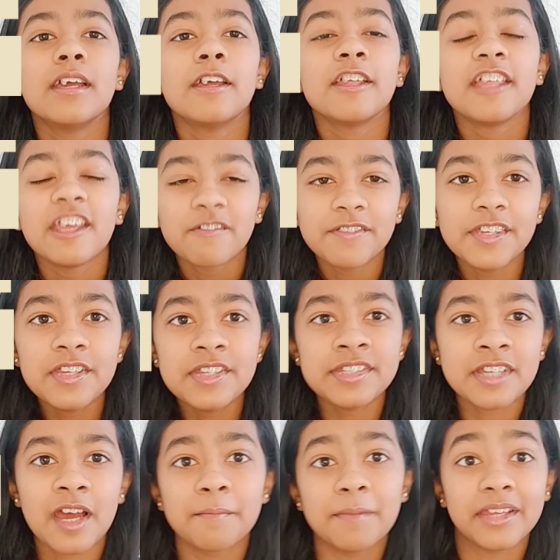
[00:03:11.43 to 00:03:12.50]
If you
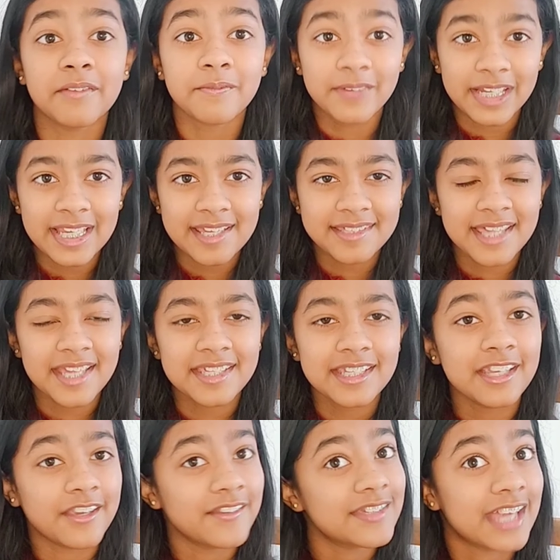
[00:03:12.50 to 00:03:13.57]
start making really aesthetic
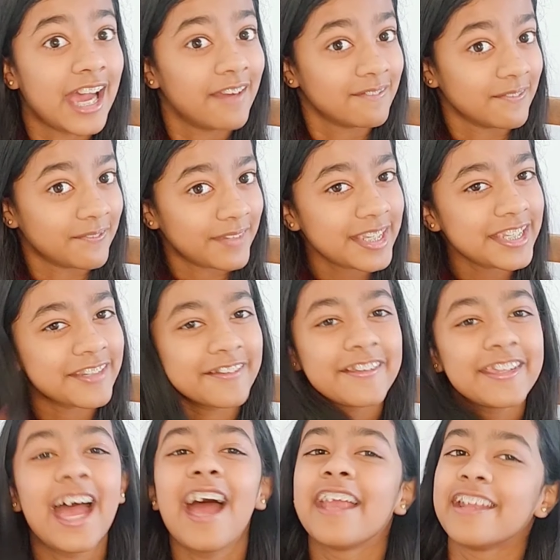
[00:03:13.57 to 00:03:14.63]
notes, I have a video on
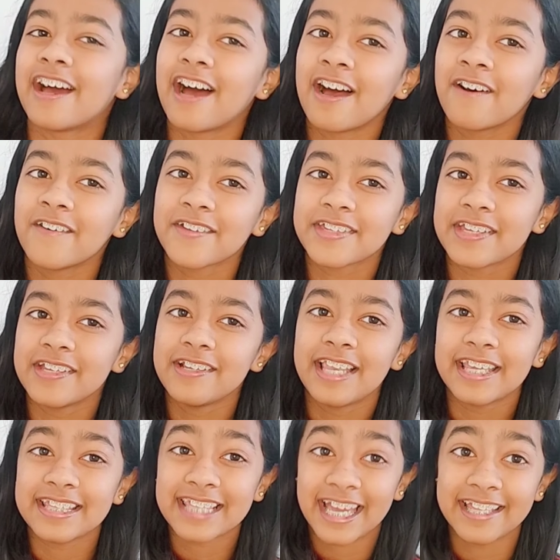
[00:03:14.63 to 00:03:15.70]
that and I'll also link
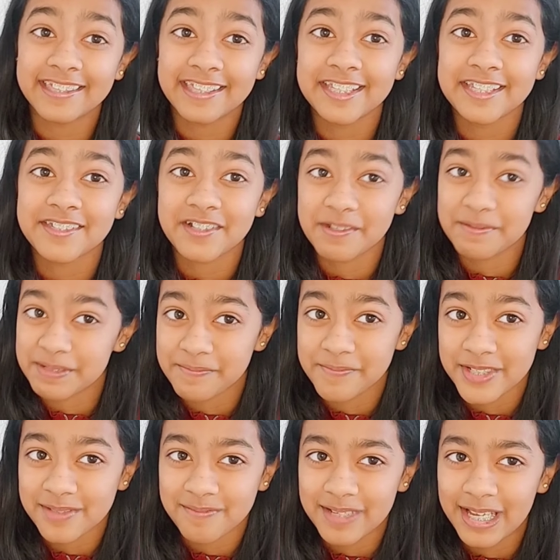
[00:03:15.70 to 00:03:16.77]
that in the description box
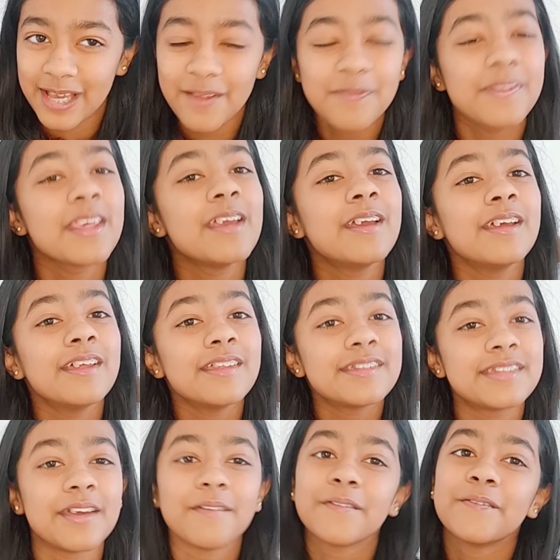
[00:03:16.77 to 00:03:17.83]
below. So
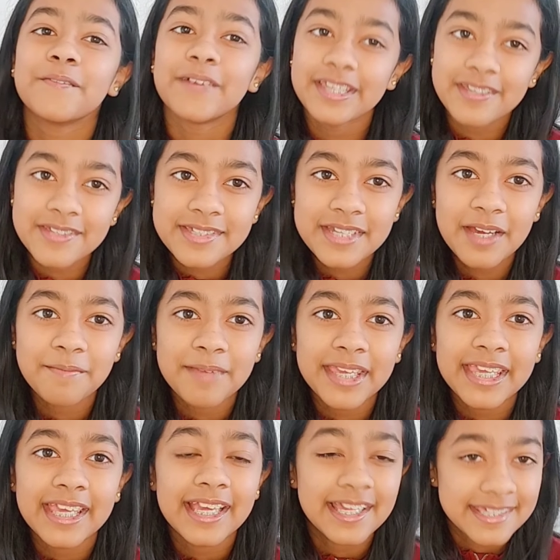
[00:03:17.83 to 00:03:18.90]
when you start
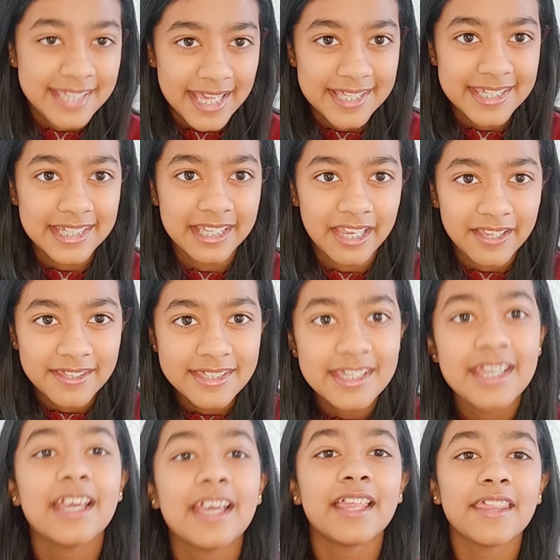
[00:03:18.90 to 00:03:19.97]
making aesthetic notes,
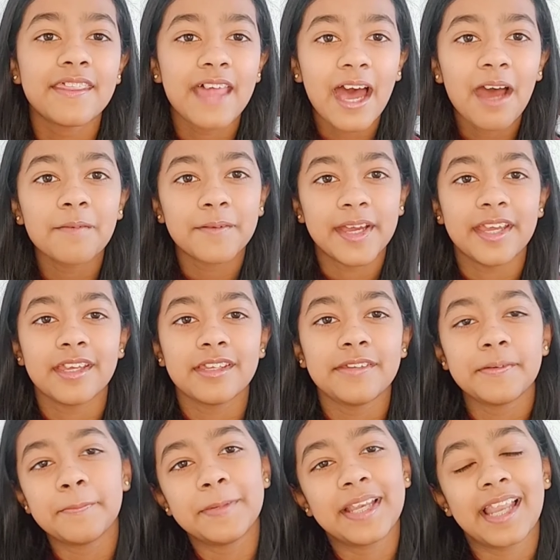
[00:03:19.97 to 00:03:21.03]
that way you'll
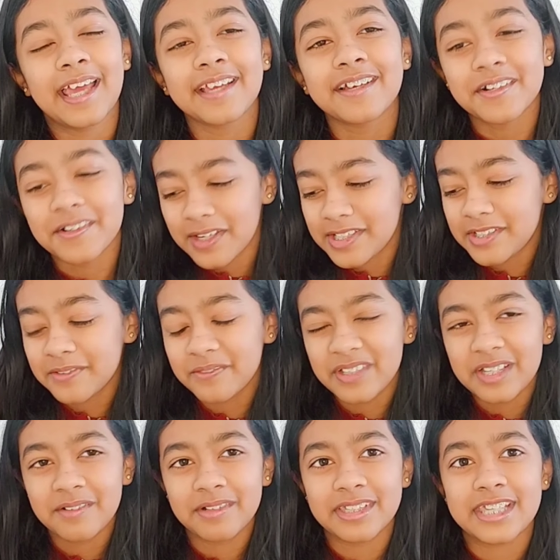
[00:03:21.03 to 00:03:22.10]
be like, oh, I don't really
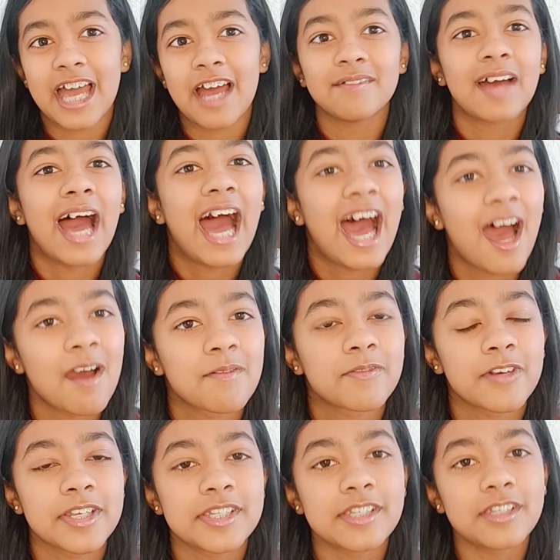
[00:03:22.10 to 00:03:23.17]
want to have half
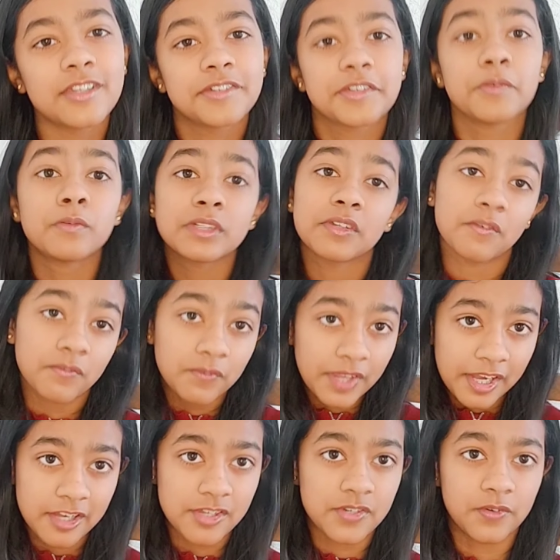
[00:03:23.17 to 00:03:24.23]
written notes, you want to
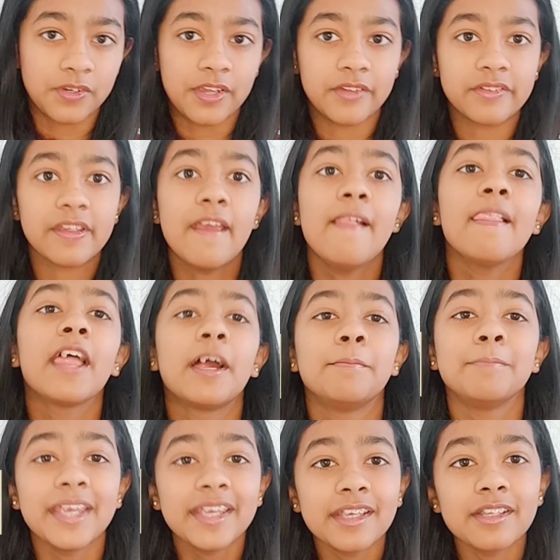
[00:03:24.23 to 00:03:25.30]
finish your notes. And
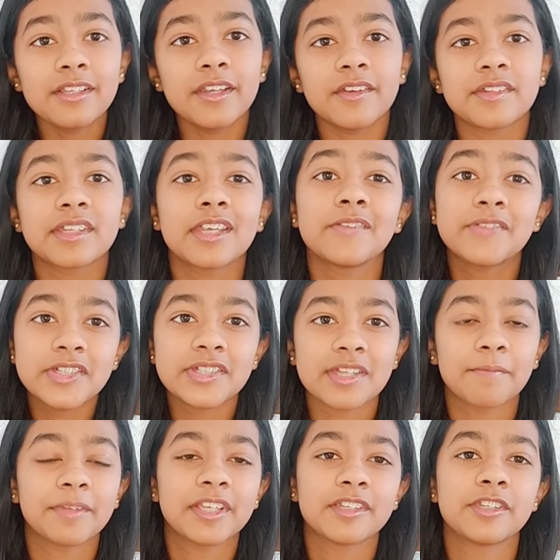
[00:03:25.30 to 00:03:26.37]
making notes gives you
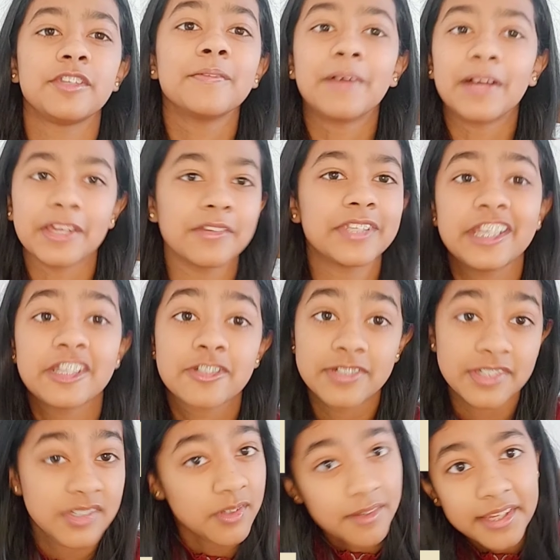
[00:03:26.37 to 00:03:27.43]
something to do while your teacher is
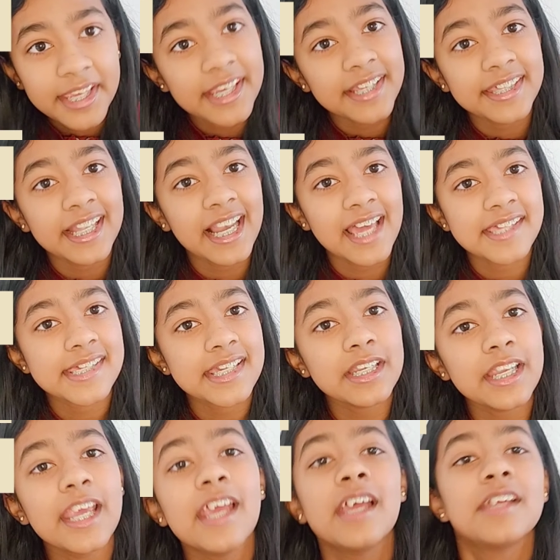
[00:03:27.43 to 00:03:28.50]
talking in the lesson,
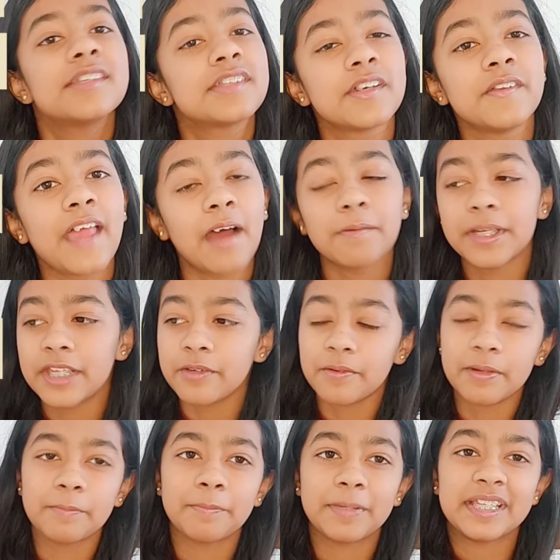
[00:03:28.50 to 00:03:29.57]
so that way you won't
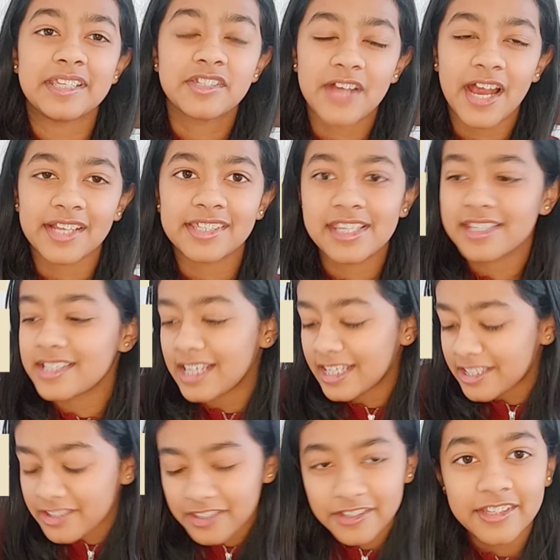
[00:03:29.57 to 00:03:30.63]
be distracted, like,
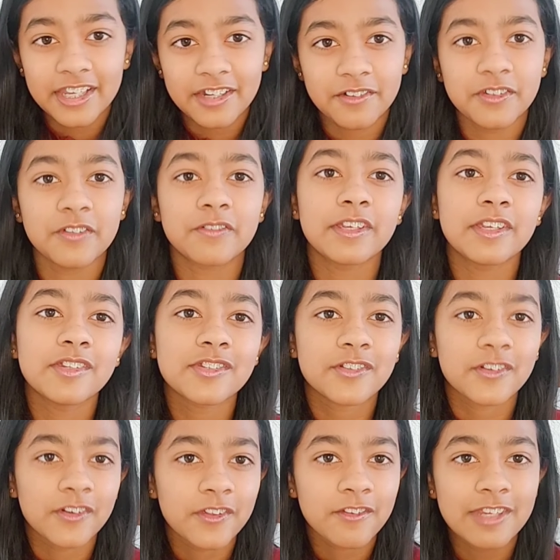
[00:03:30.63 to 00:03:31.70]
get on your phone, scroll
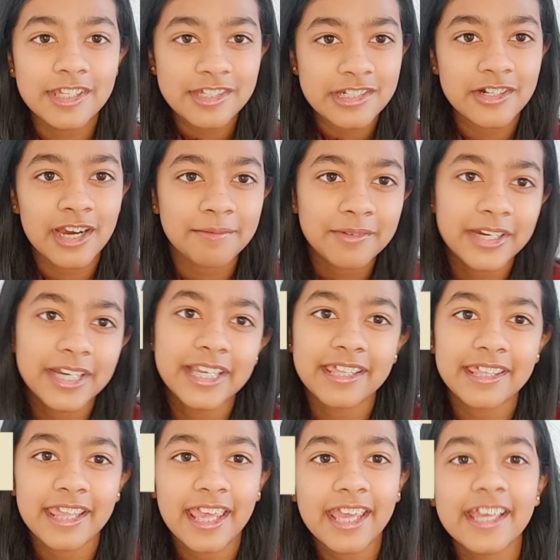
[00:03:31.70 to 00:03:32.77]
through Instagram or
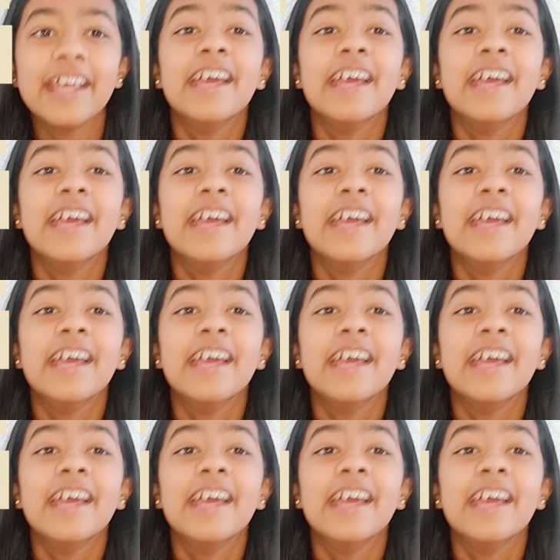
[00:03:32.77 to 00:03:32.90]
anything.